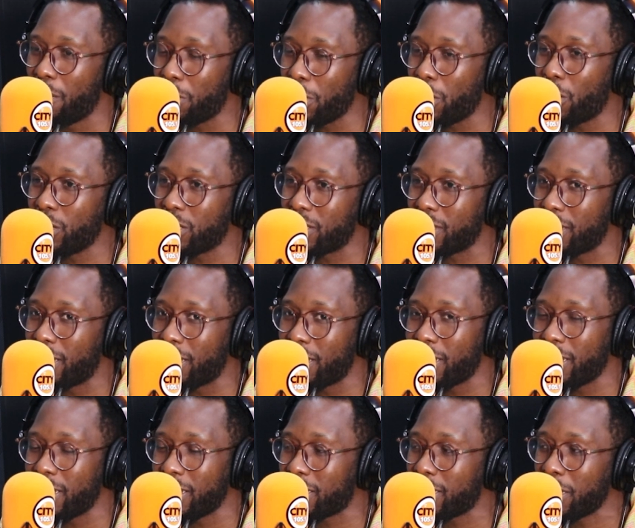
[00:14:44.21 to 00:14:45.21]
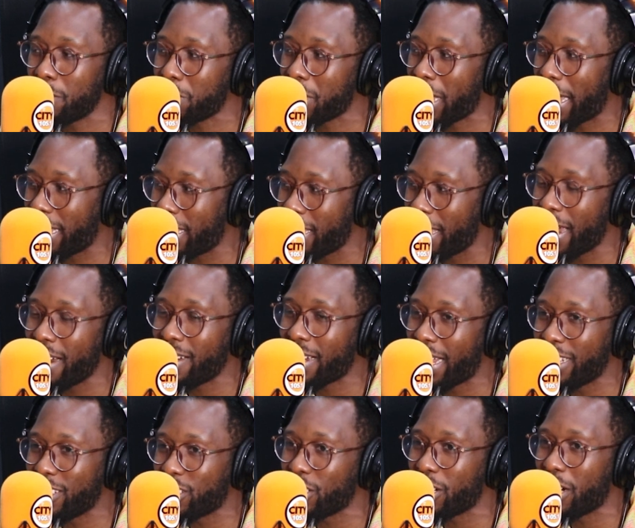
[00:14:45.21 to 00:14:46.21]
because it seems like here in
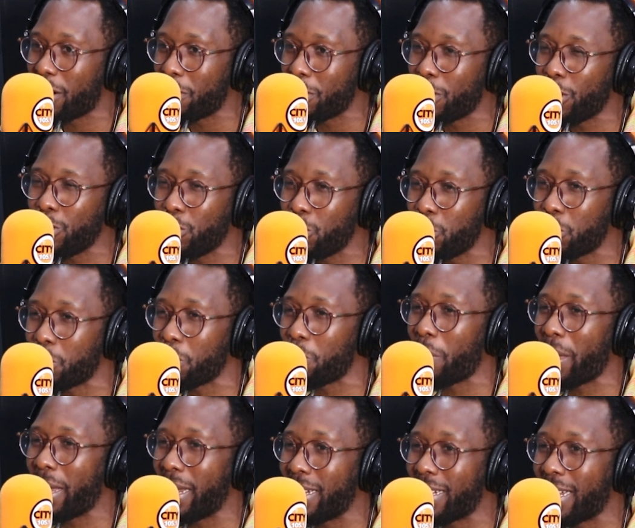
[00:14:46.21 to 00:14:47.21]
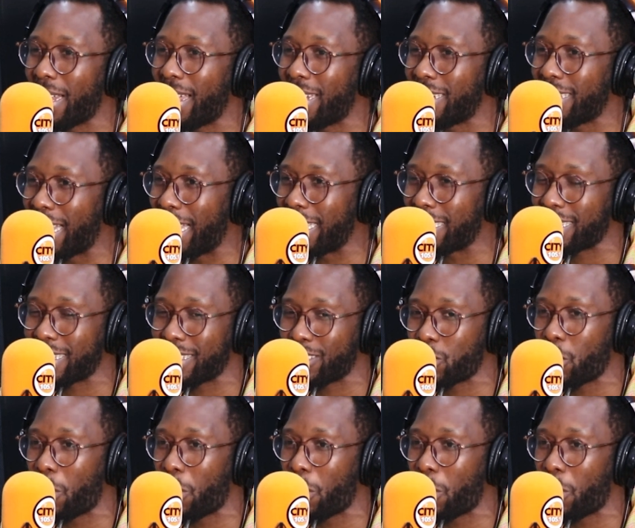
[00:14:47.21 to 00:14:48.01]
Nigeria we're not used to paying that